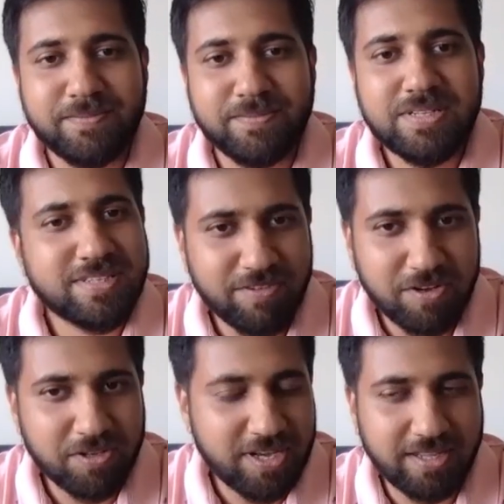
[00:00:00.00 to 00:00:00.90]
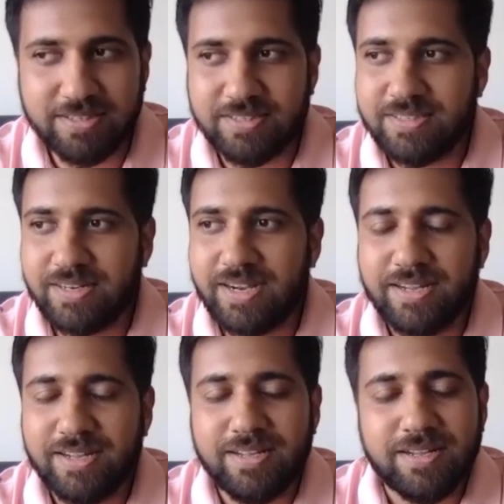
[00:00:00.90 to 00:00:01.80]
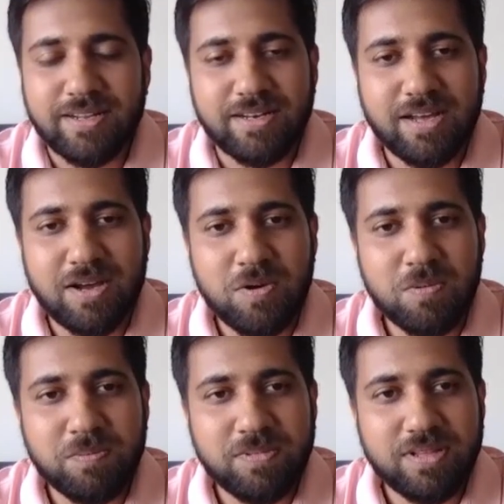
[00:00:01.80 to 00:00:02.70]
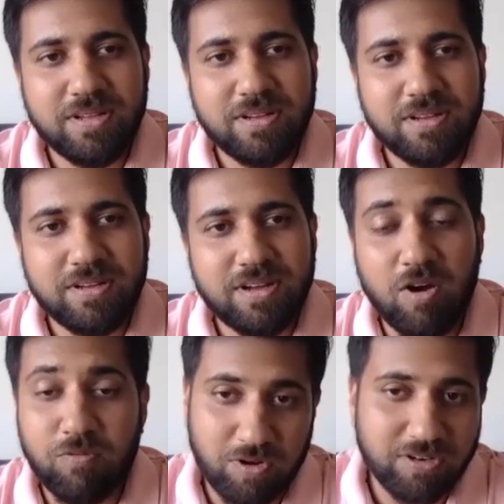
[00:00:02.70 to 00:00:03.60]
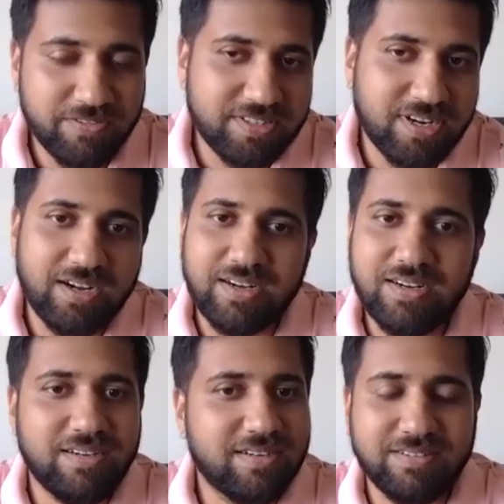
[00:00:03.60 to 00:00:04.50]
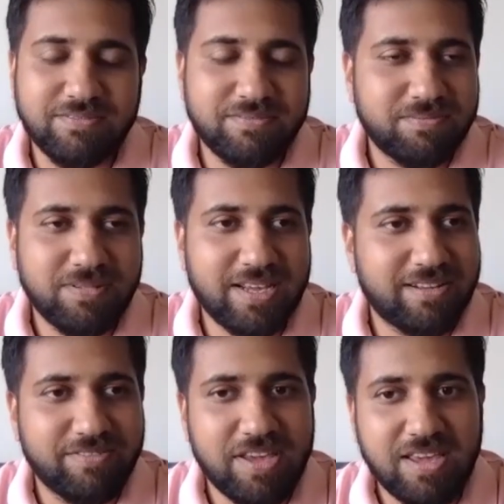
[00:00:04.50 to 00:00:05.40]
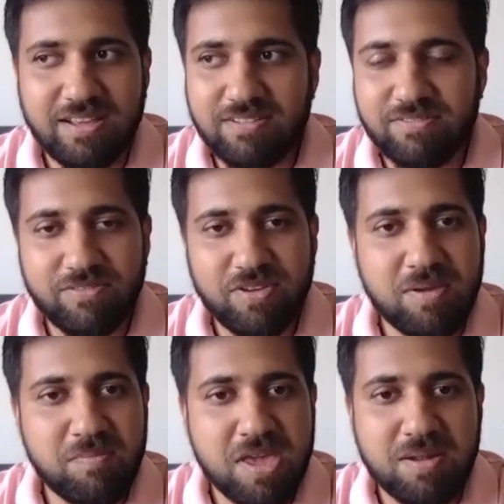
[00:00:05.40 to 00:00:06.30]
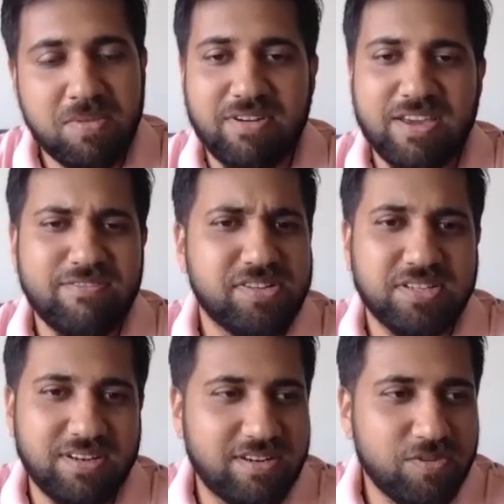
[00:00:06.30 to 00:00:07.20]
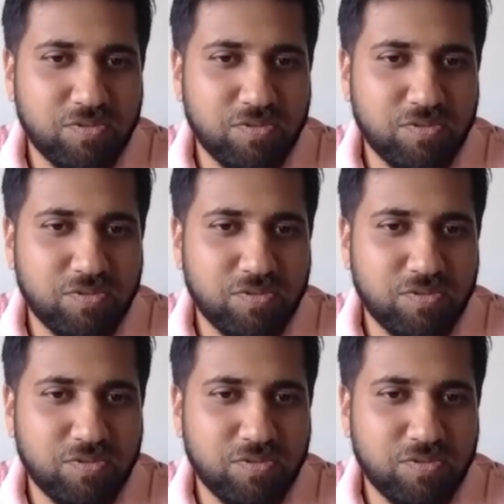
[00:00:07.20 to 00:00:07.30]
In some way or the other, right? Now, how photography started, like me and my wife, we just used